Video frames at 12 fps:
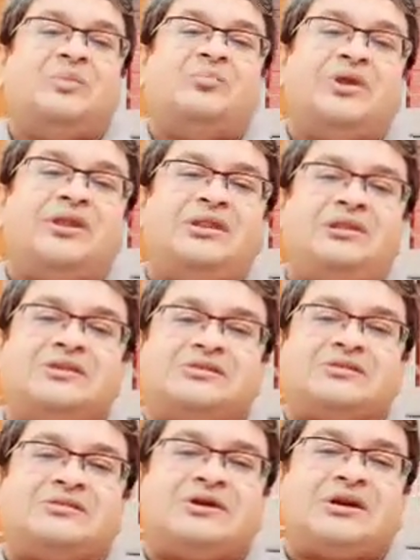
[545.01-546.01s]
Mary
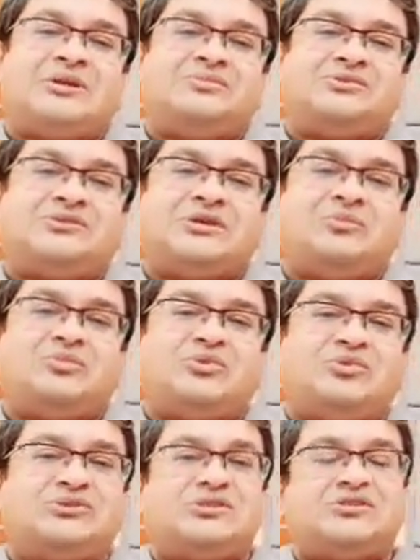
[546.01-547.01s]
describes a
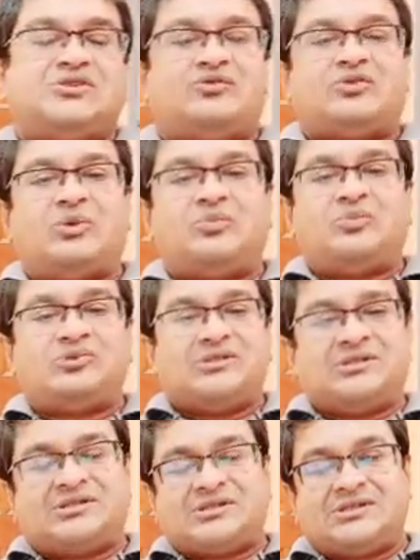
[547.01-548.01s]
process of
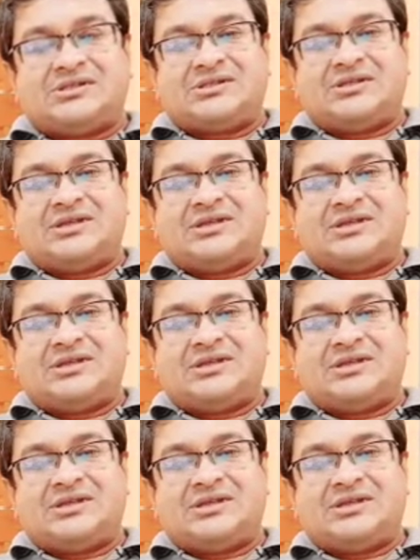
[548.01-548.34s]
composition